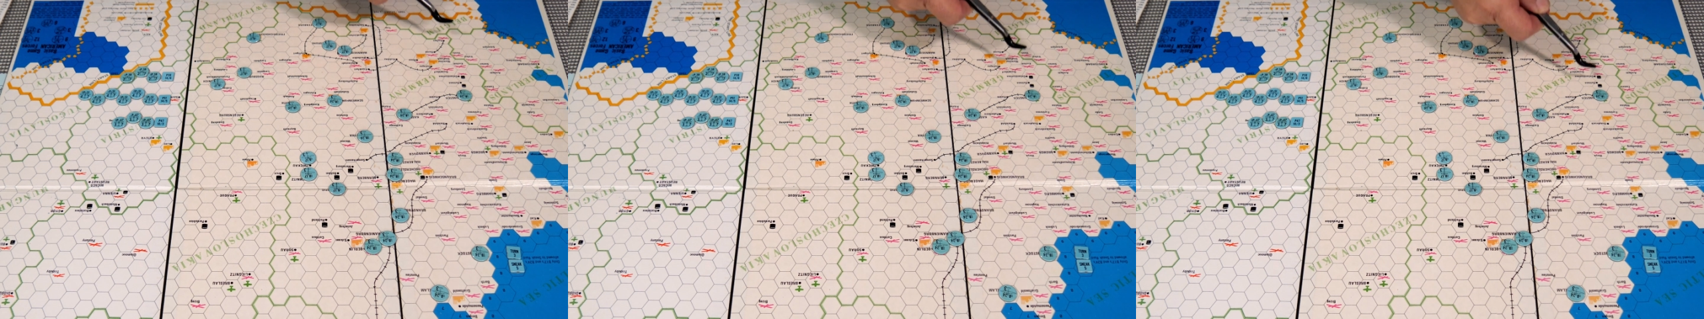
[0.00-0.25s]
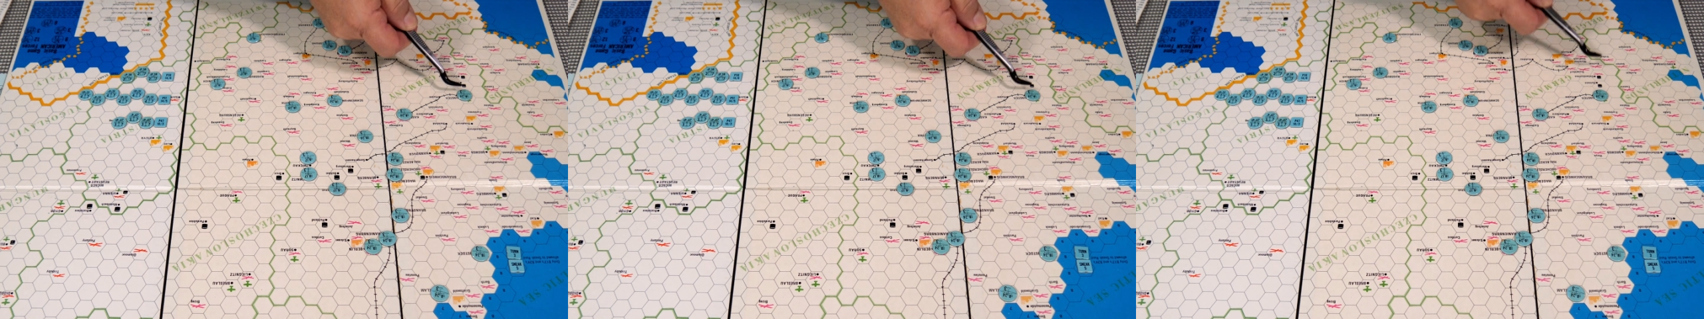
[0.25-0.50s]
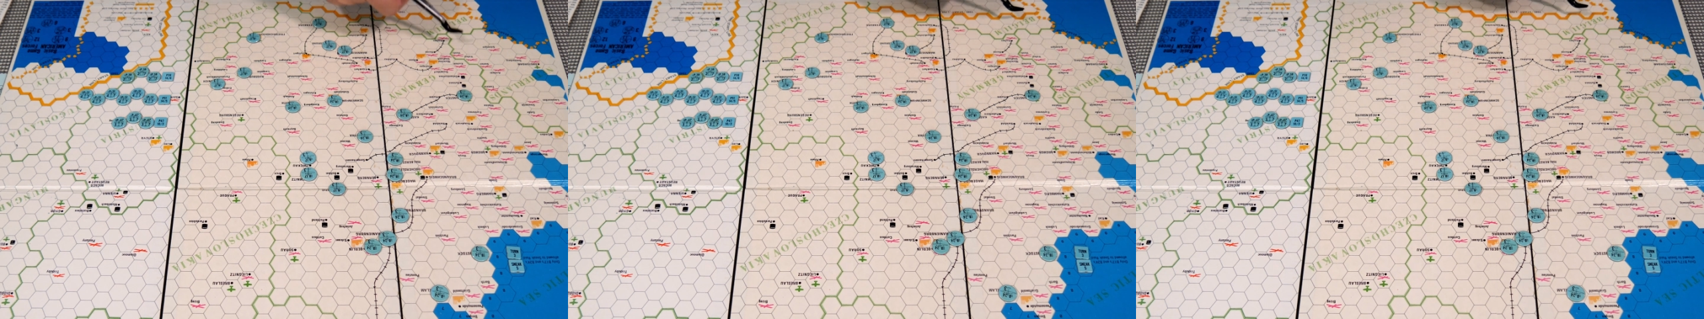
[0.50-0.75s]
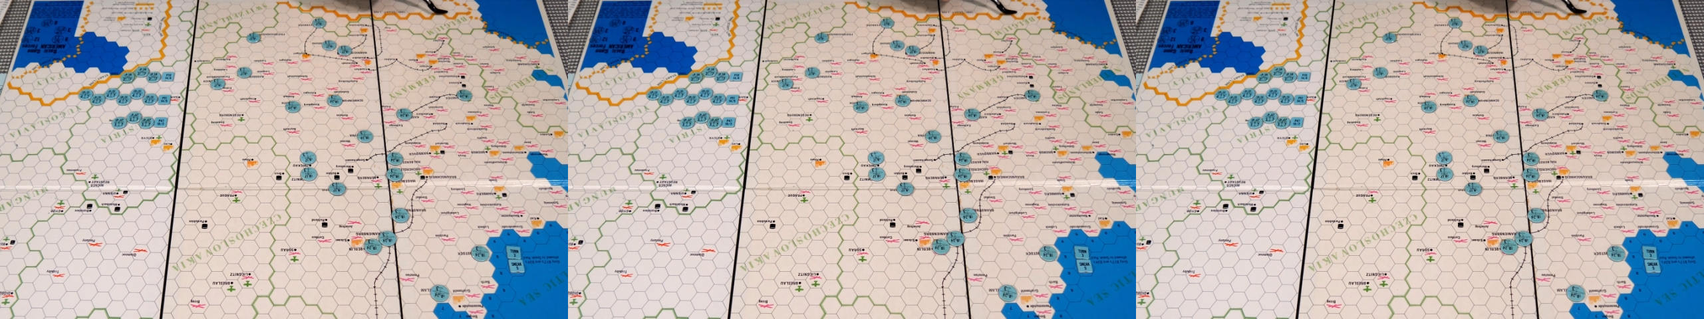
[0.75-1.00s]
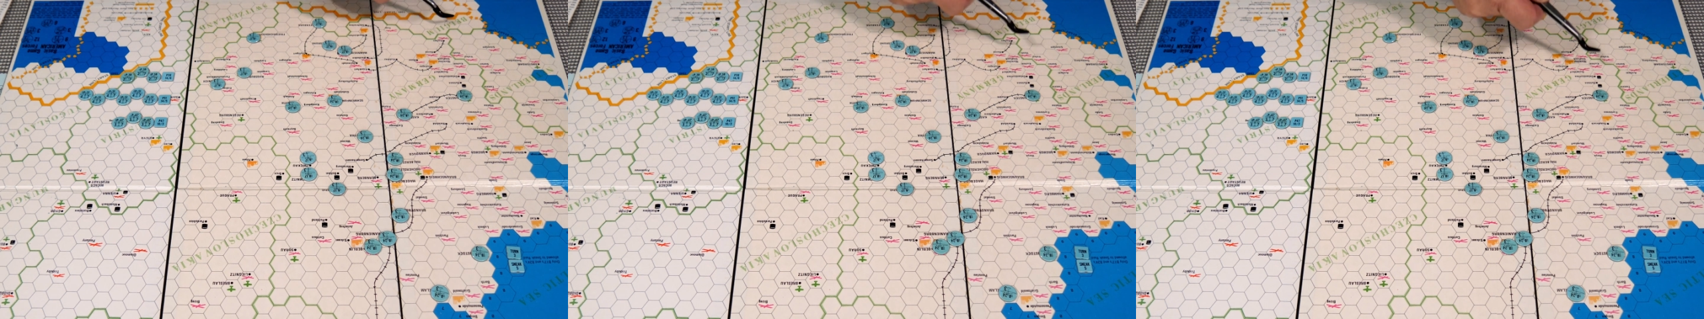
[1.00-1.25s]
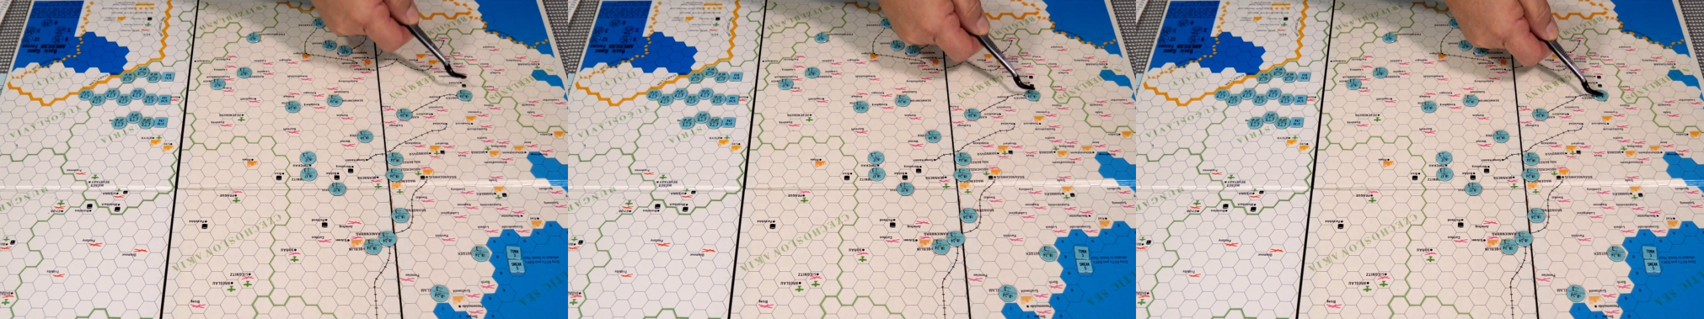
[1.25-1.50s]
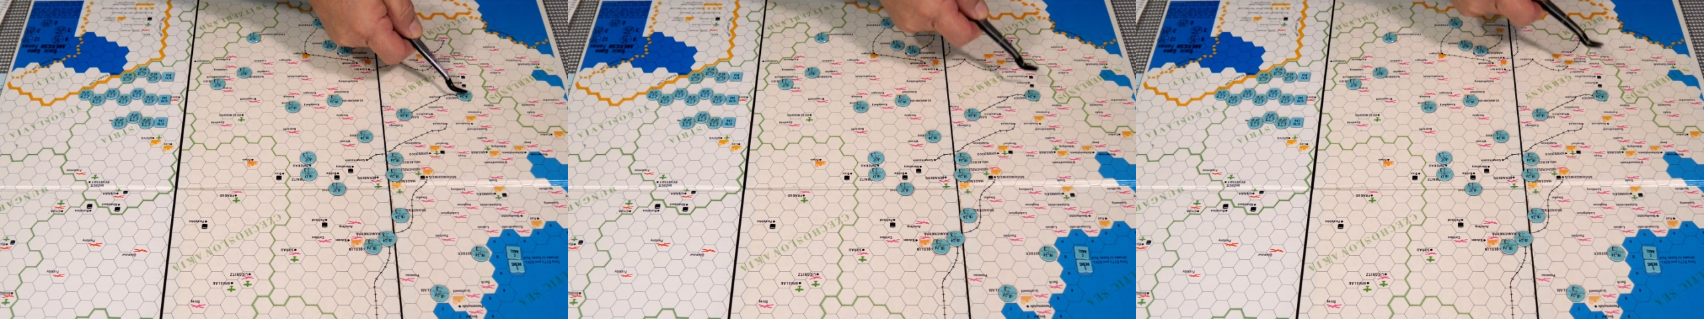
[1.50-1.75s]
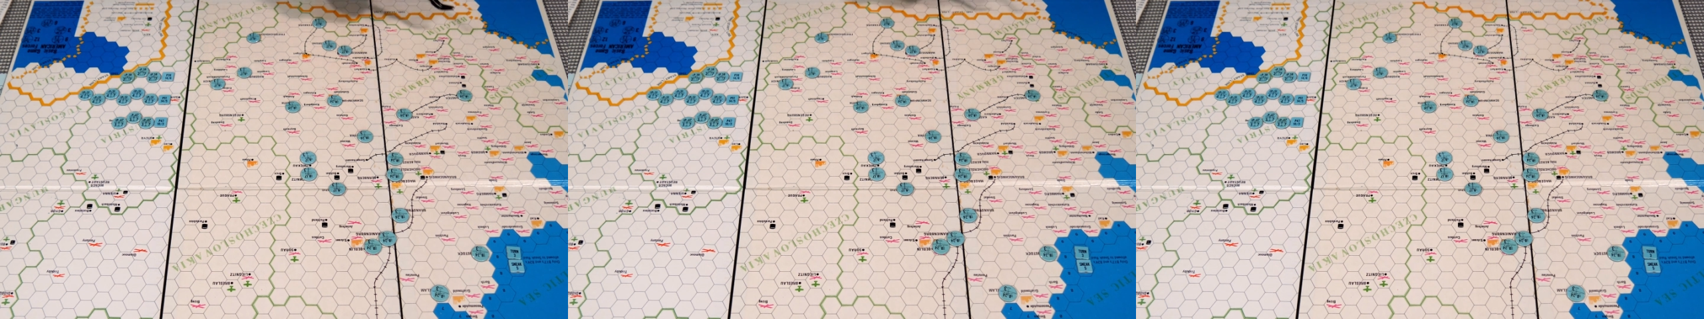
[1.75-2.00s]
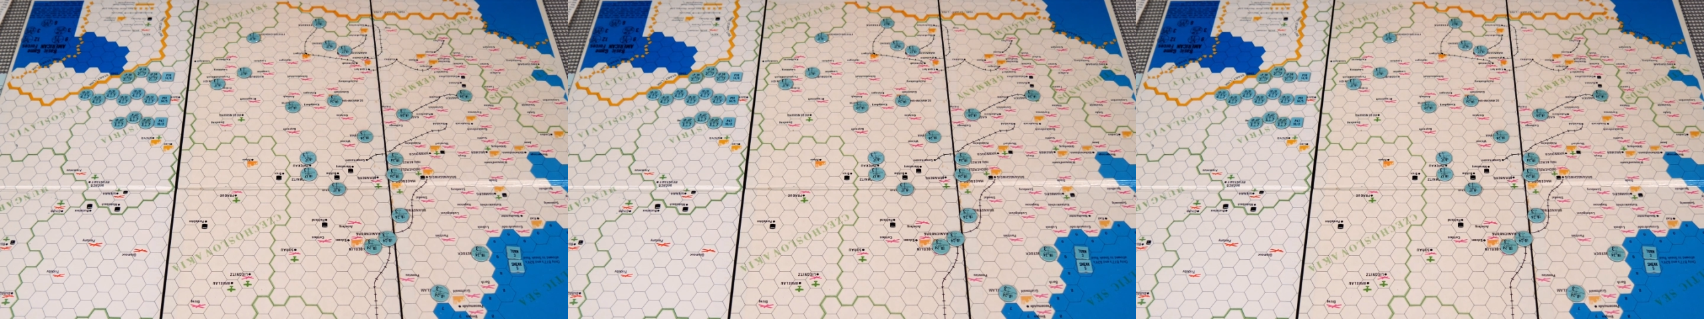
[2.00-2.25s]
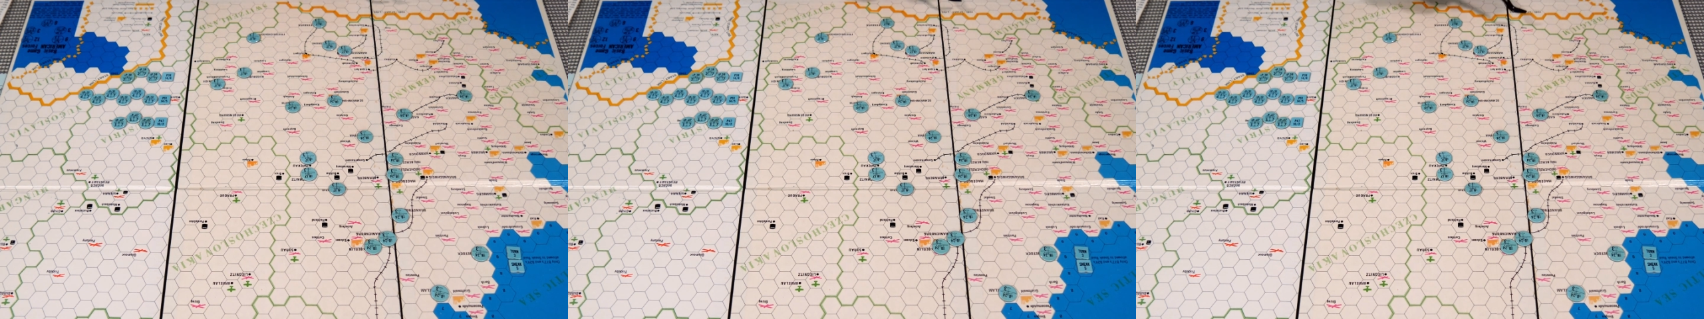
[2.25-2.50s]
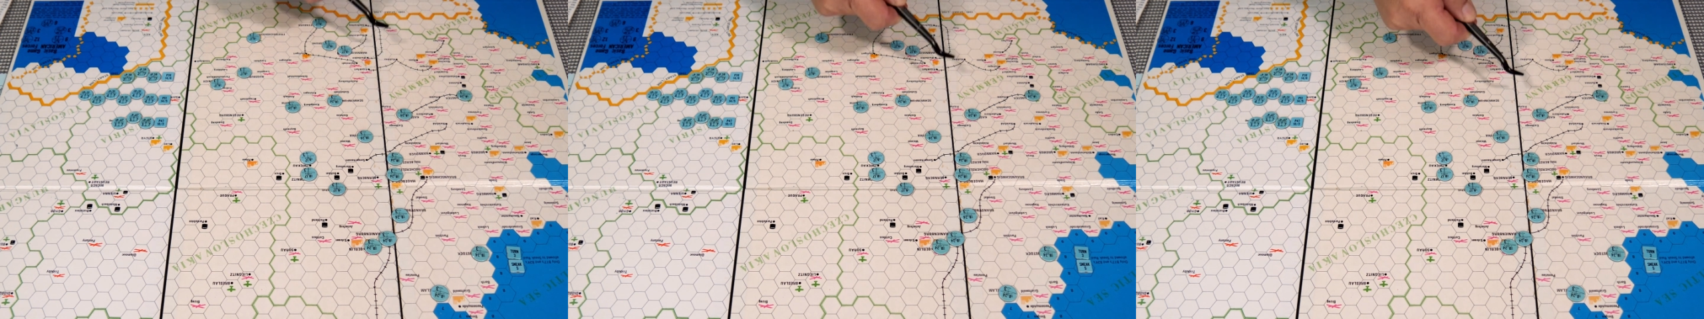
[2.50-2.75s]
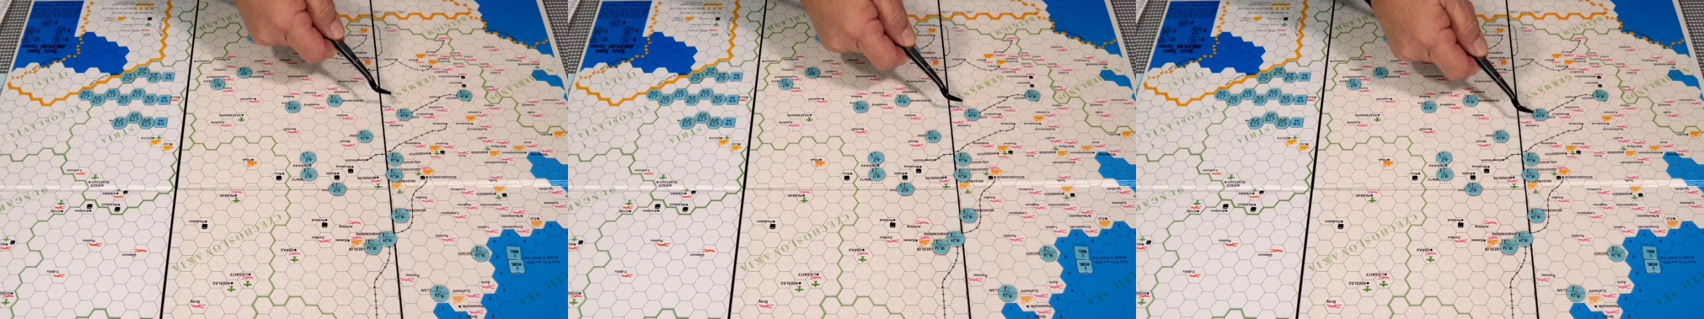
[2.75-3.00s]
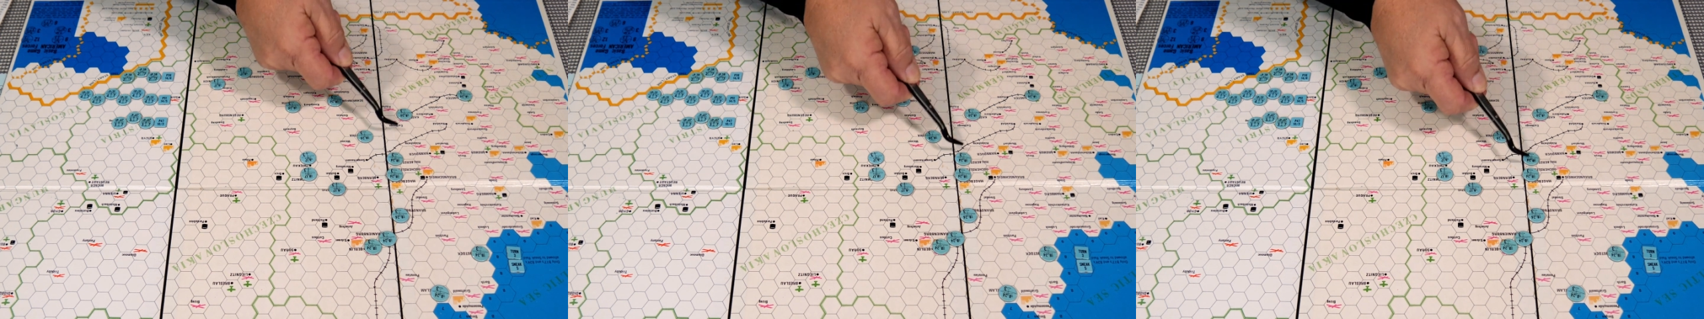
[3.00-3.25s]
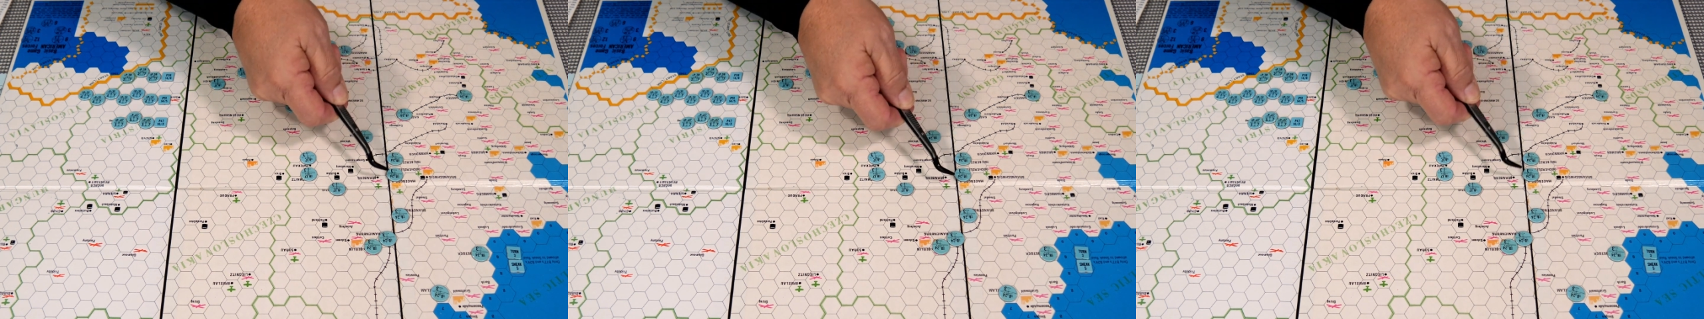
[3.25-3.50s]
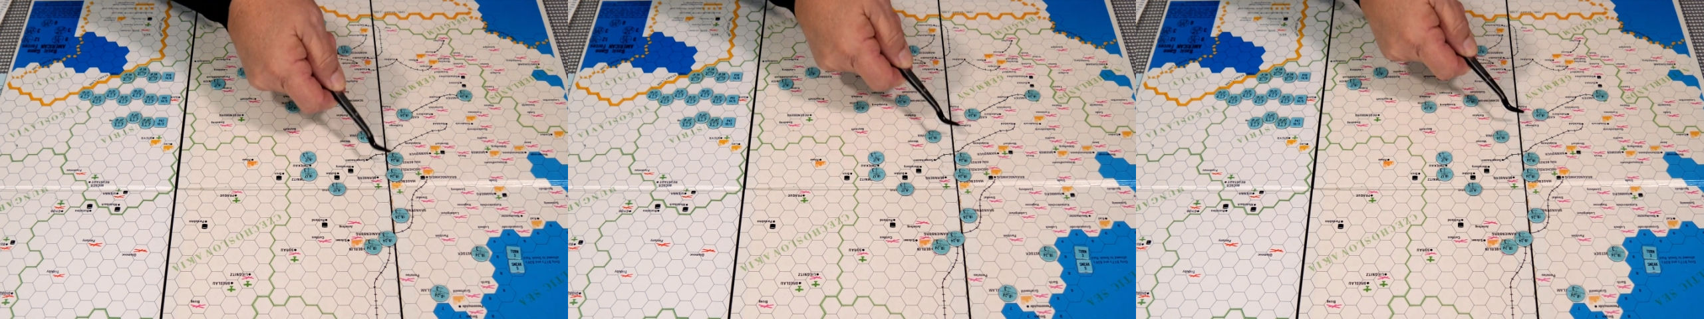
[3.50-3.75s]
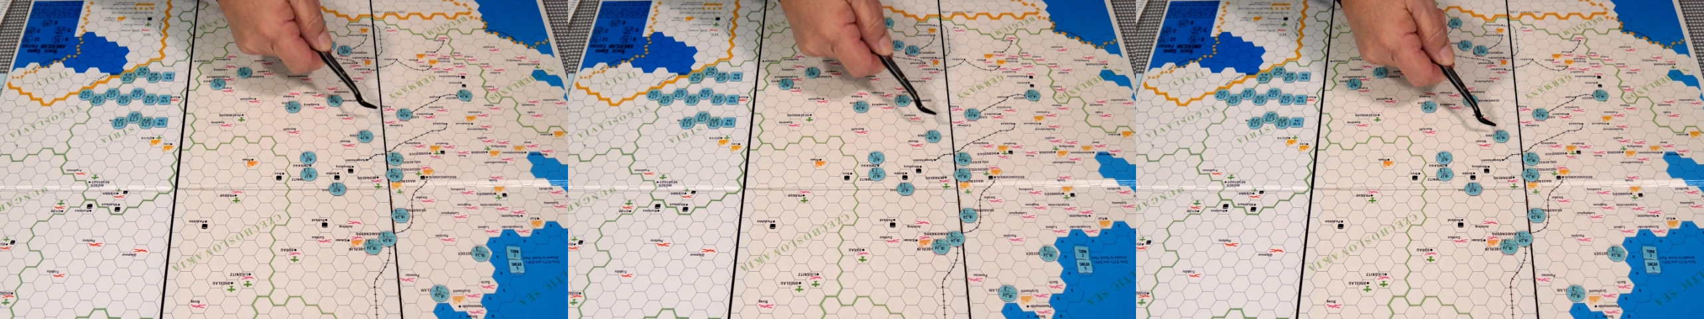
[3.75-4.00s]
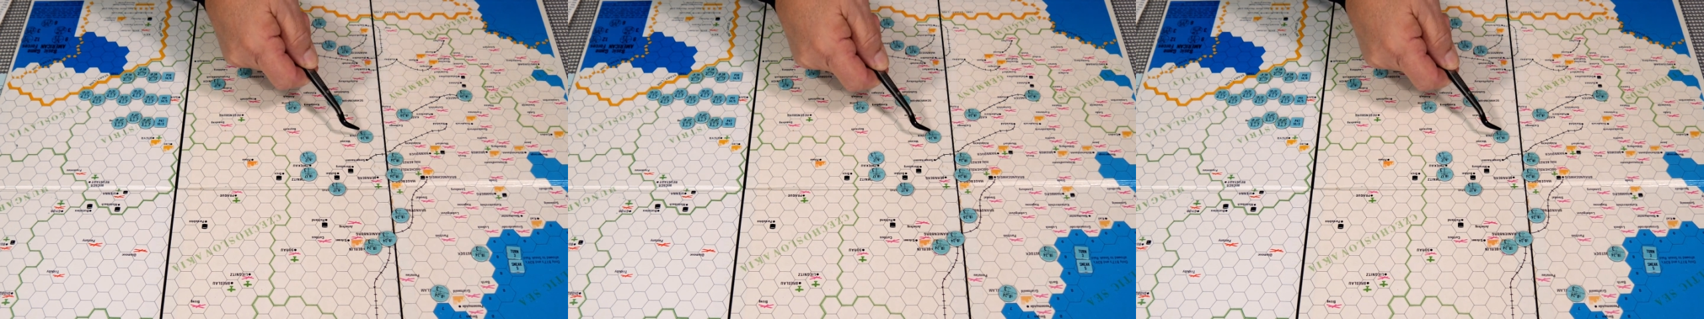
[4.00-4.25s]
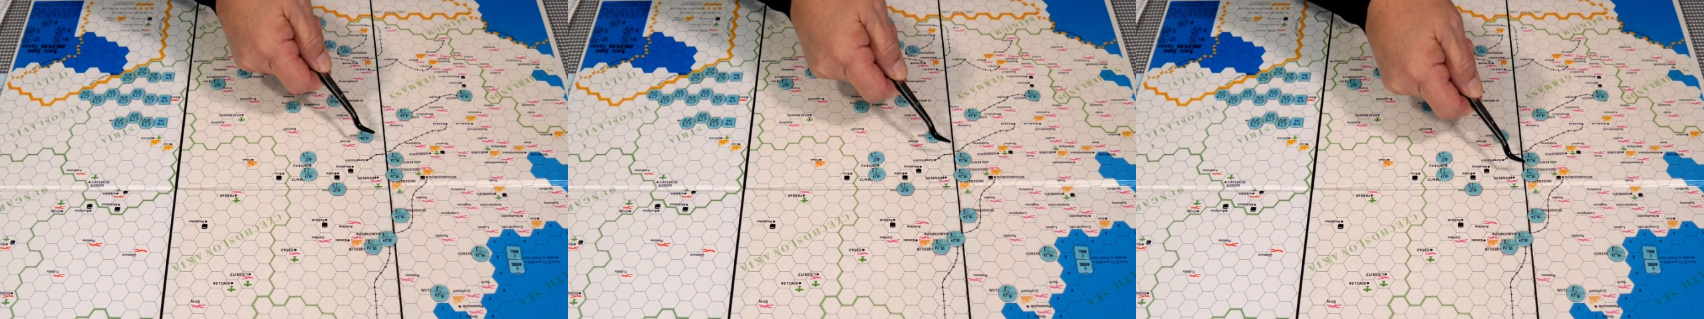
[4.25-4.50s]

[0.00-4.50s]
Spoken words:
(no speaker visible)